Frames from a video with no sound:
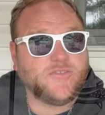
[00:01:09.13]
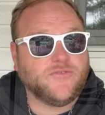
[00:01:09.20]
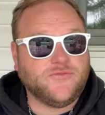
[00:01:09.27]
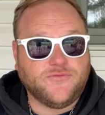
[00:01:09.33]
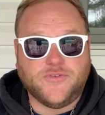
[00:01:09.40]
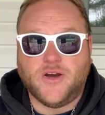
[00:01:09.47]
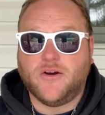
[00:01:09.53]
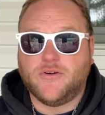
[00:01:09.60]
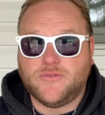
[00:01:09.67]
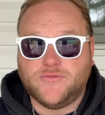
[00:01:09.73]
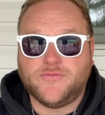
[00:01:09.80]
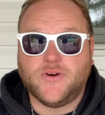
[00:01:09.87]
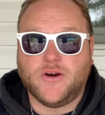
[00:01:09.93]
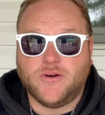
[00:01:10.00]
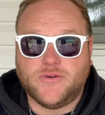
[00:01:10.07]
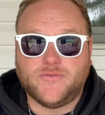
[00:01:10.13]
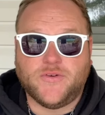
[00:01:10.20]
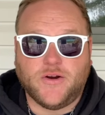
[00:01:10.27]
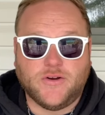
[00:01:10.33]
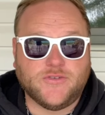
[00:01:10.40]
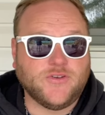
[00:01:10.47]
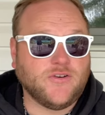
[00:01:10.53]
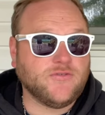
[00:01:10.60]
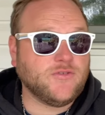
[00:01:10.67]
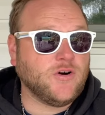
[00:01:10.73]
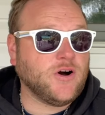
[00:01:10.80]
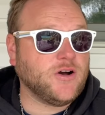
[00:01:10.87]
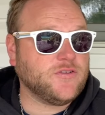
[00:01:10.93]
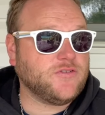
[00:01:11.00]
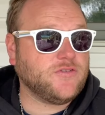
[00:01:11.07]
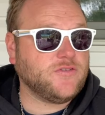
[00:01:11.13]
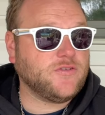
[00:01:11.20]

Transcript: a very, very, very tough loss